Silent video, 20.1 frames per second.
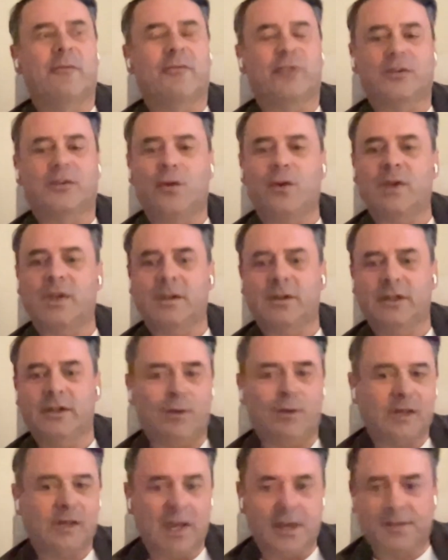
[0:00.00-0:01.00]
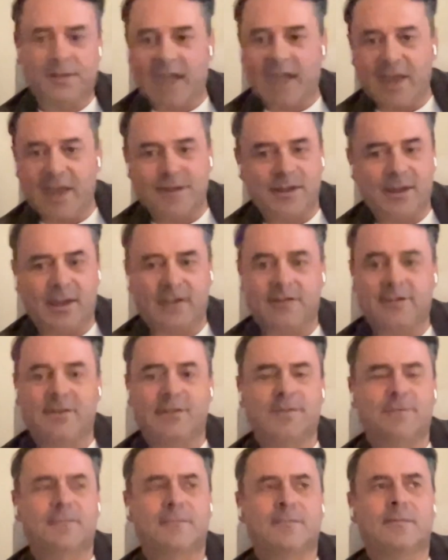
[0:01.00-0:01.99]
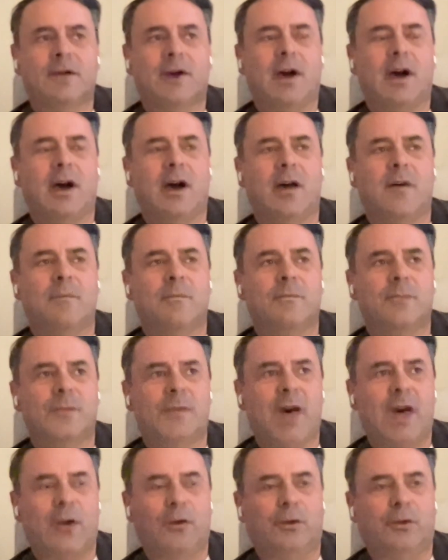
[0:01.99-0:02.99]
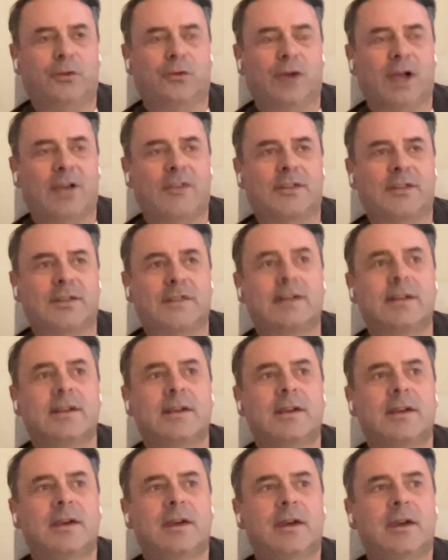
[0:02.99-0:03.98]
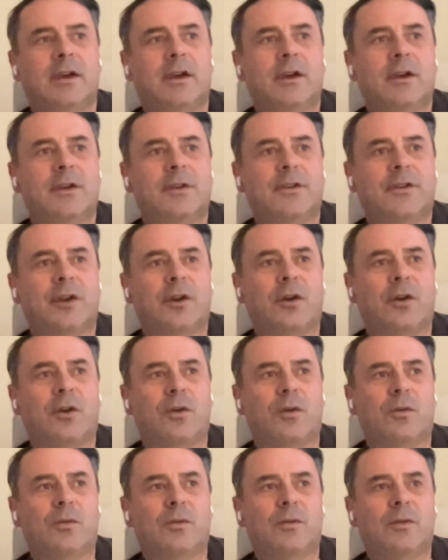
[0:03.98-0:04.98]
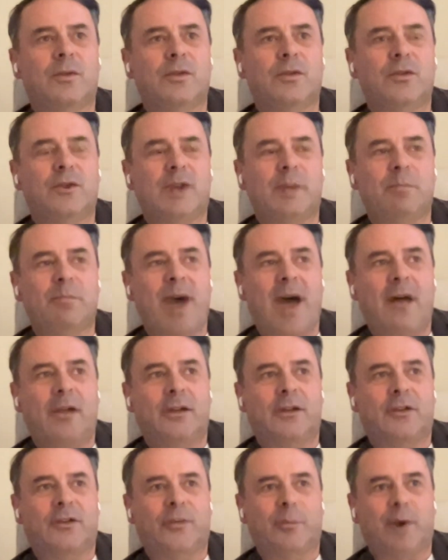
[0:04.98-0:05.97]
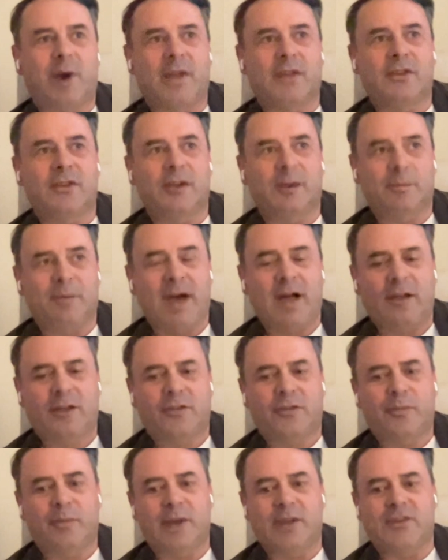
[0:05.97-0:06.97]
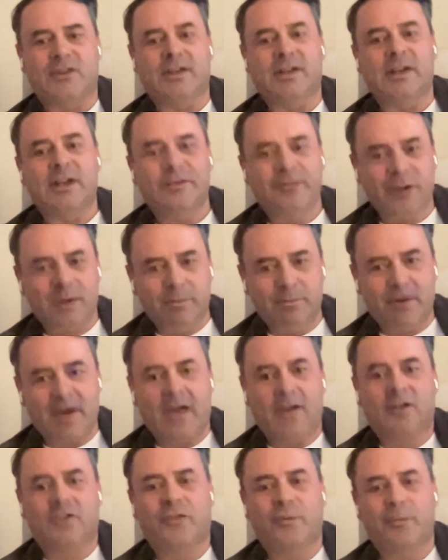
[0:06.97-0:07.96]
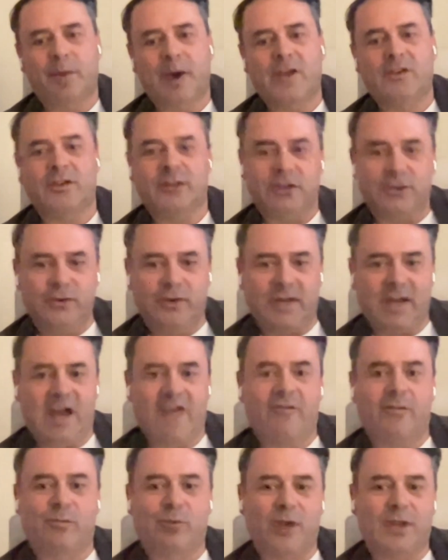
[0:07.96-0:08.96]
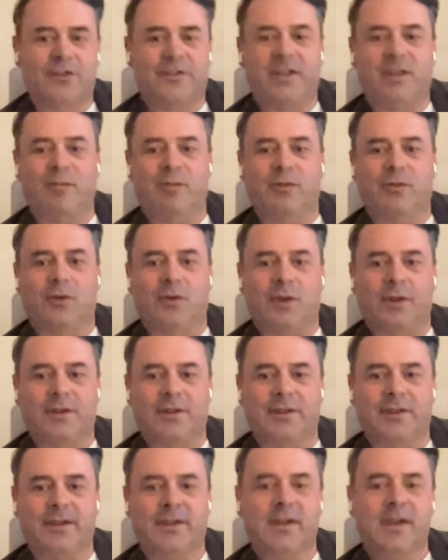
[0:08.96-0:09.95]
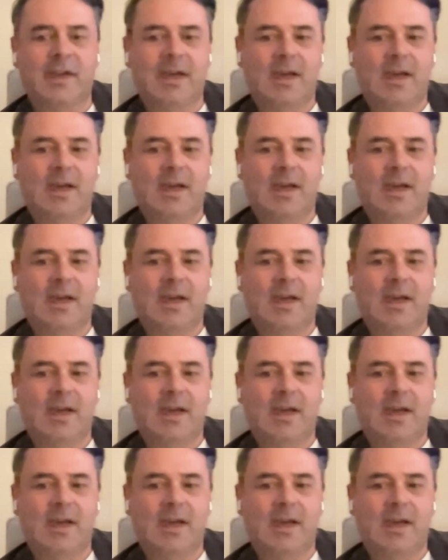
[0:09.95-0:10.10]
for tokenized assets. That whole direction. So you can balance the budget, and if you can balance the budget, you can have a price stable currency.